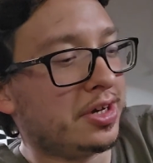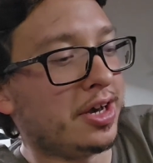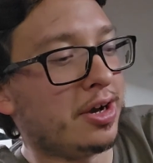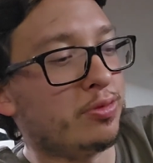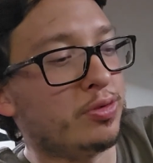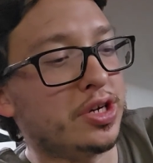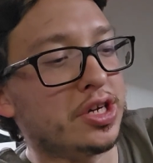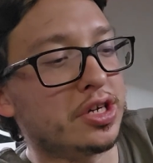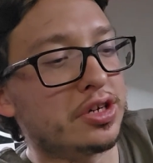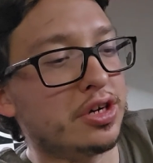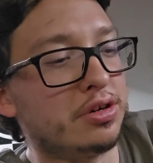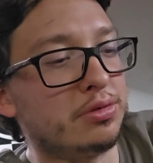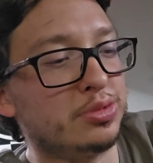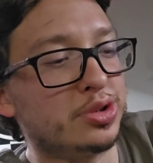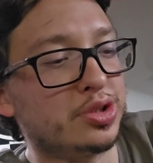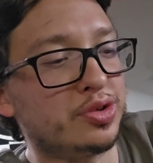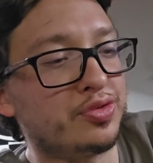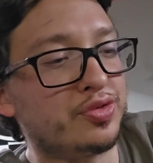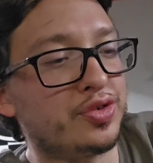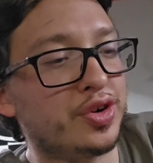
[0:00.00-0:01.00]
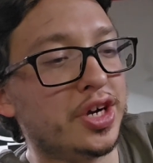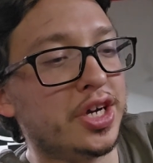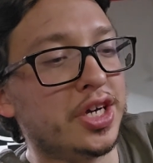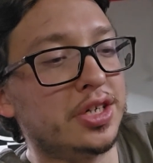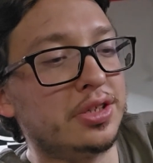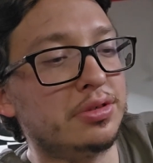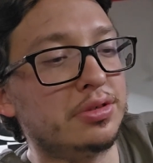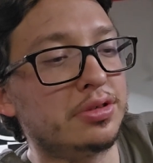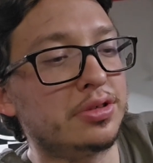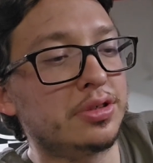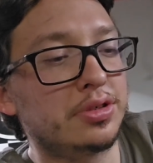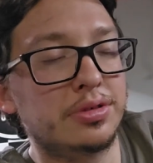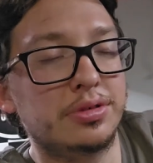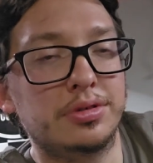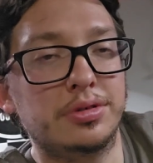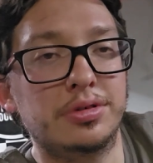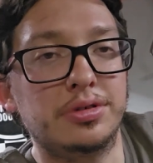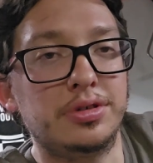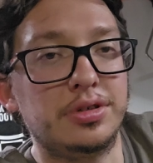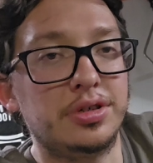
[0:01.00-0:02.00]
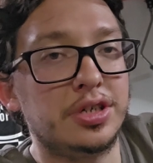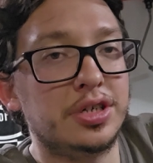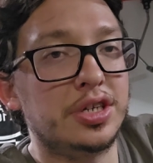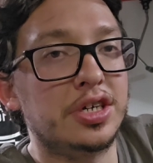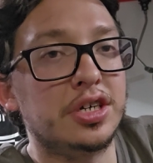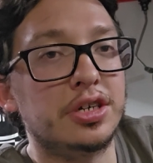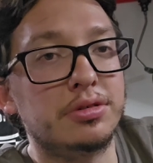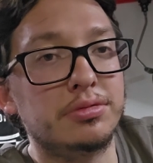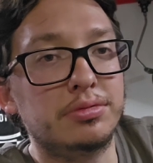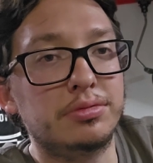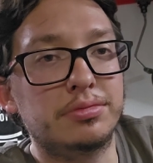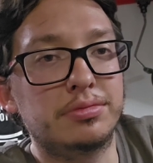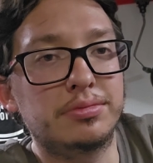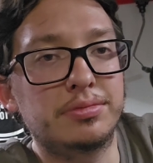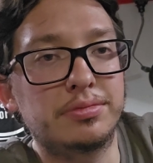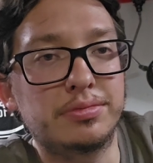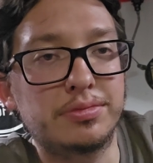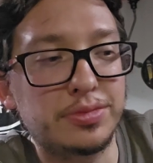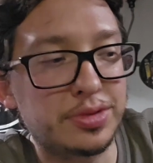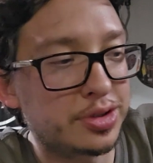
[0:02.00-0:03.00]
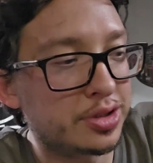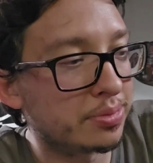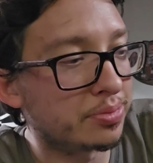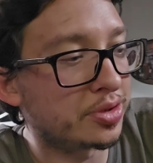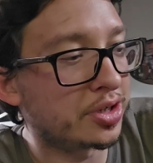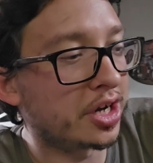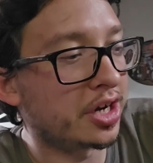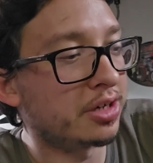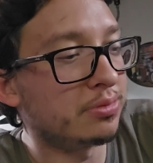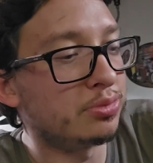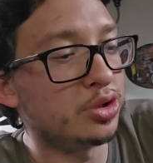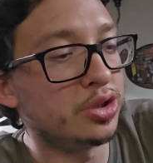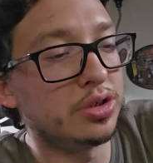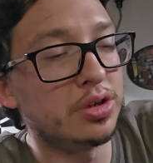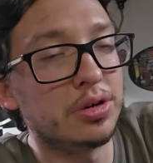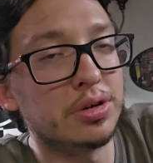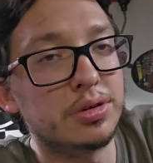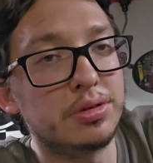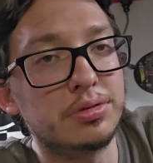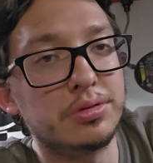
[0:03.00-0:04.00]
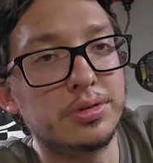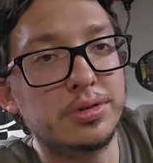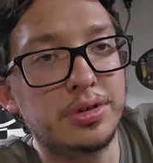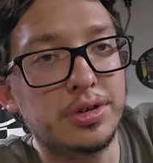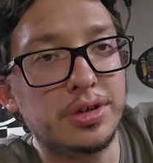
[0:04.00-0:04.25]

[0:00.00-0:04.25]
And when it comes to friends, you know, sometimes you don't.